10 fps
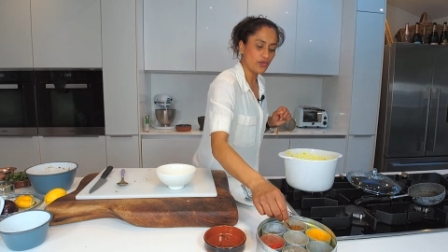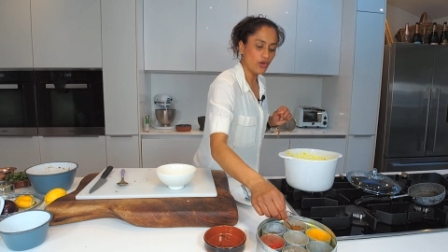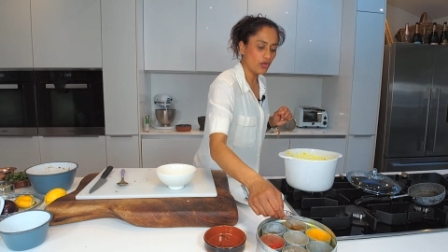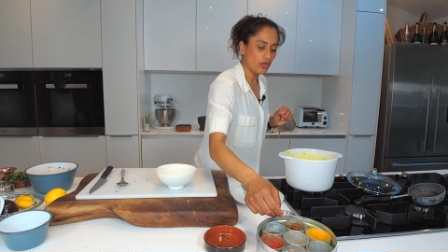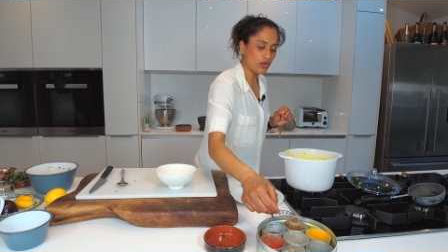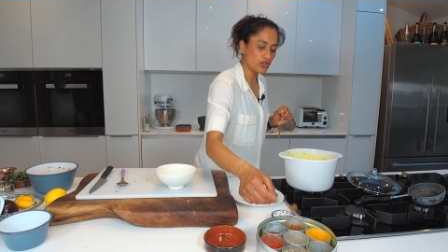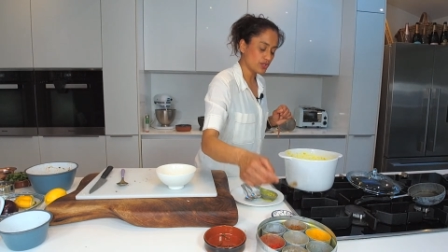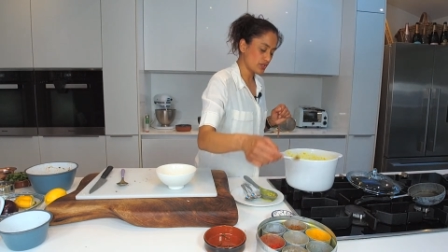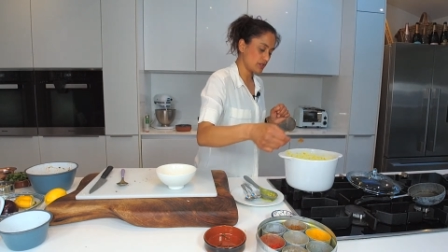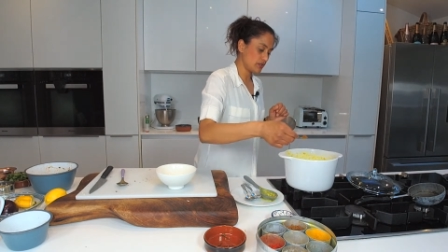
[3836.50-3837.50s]
not a
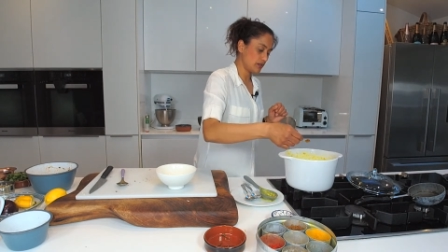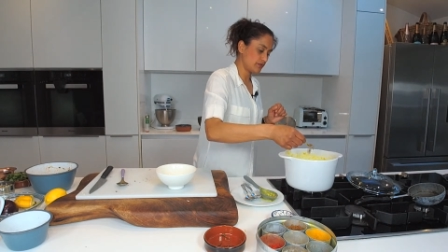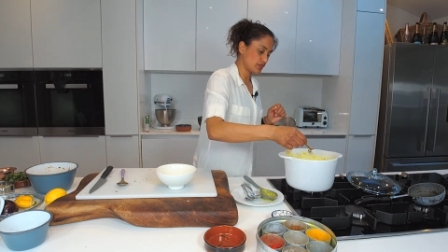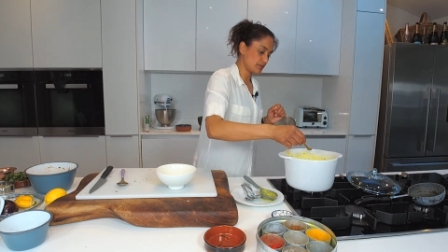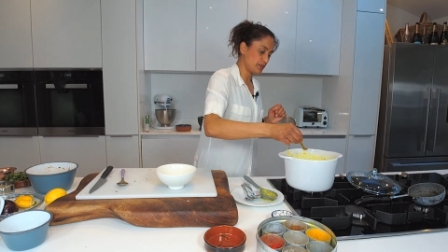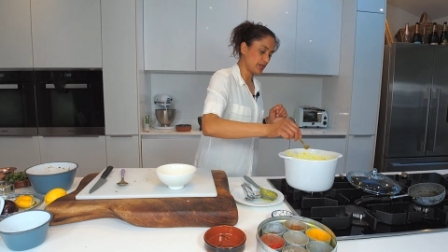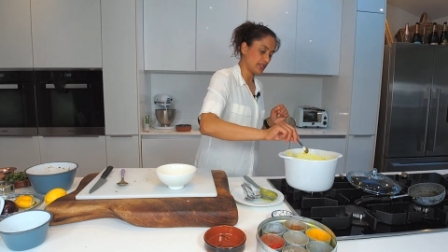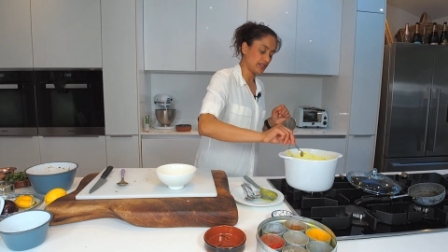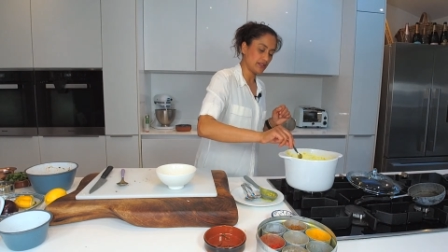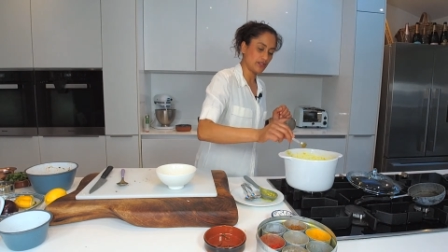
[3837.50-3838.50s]
lot. I've just put
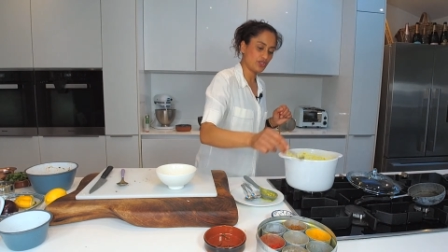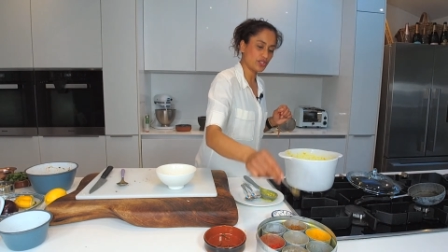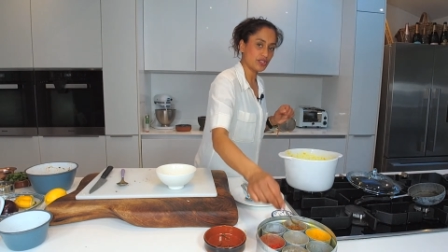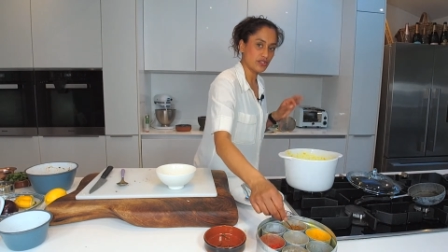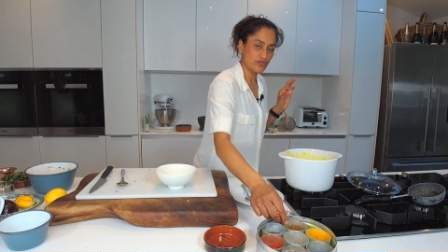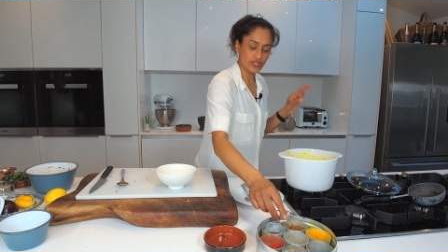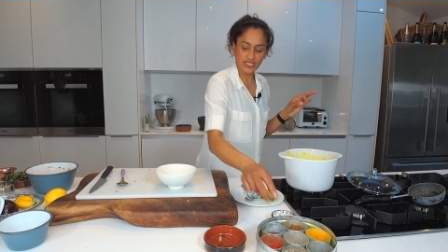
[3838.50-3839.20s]
in just under a